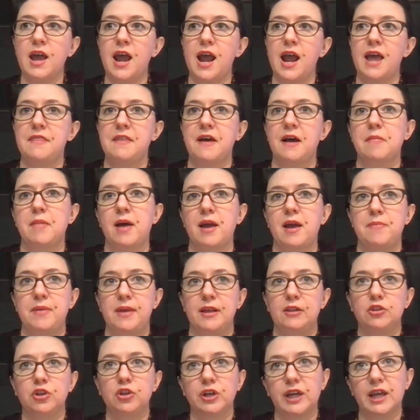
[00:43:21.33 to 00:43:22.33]
And that might
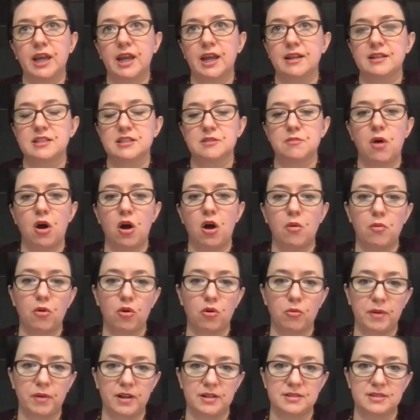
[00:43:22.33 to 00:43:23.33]
be looking at small
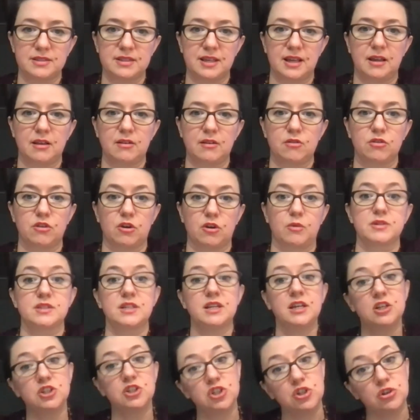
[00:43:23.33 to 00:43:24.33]
moments that there was an
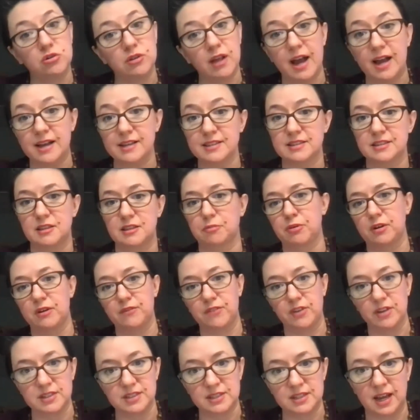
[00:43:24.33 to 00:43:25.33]
issue the
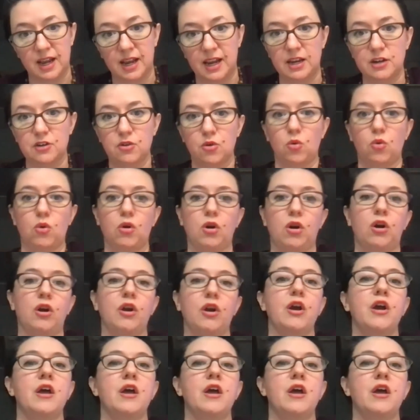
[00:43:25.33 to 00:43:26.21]
previous night, or